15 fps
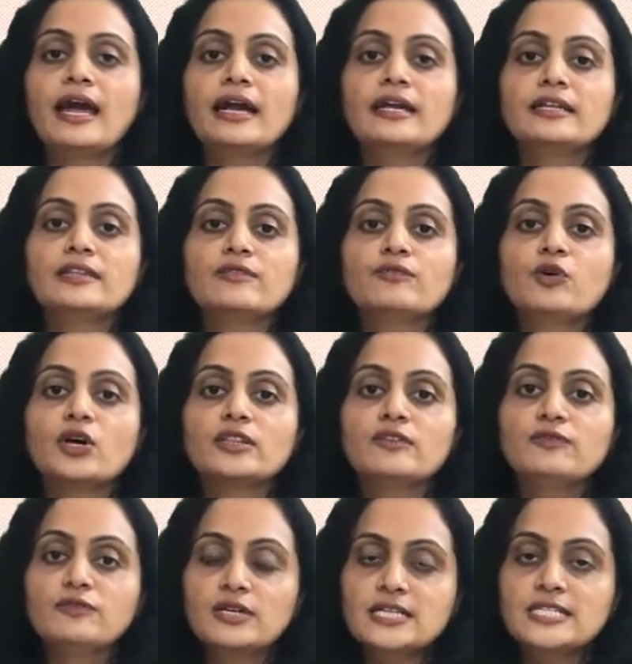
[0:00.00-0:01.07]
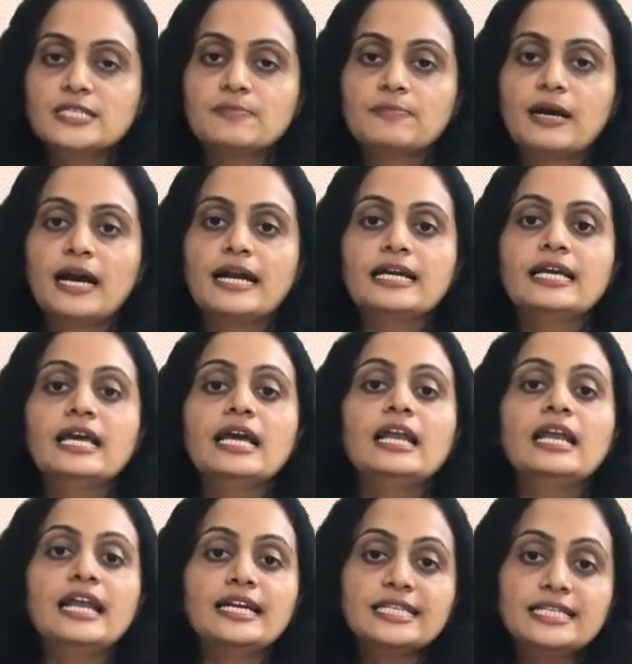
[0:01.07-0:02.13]
and for the first part
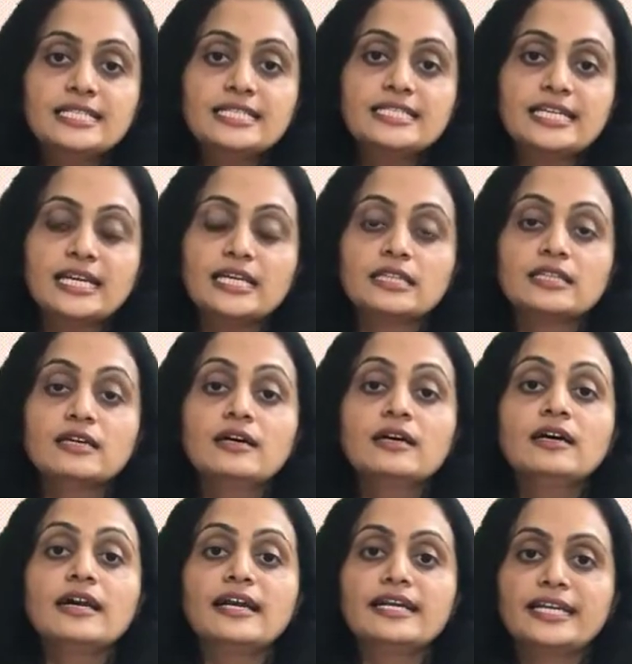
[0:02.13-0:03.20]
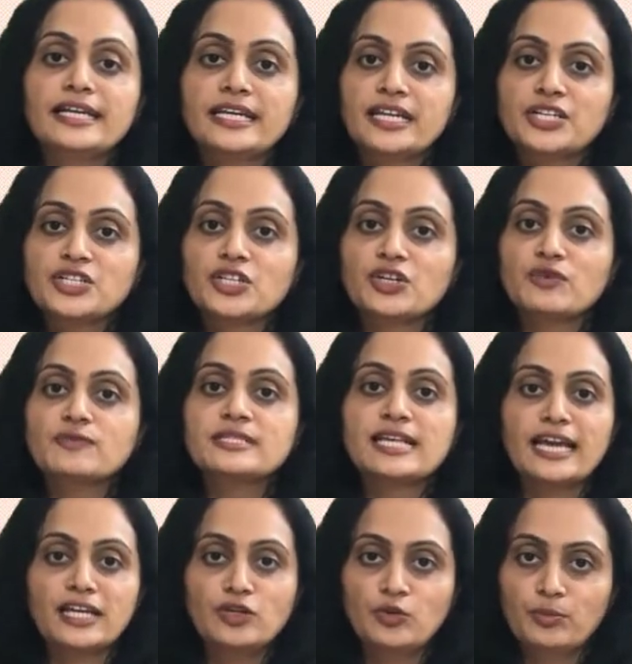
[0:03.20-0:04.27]
let us take the integration of
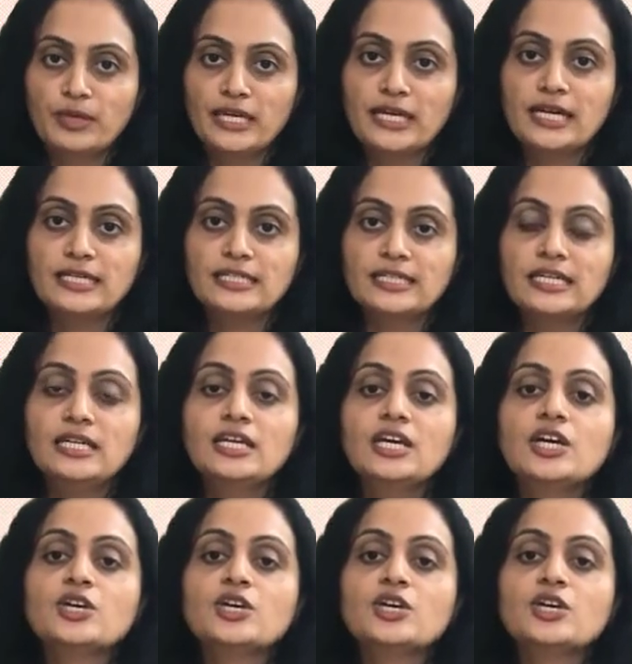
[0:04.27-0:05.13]
sin omega t.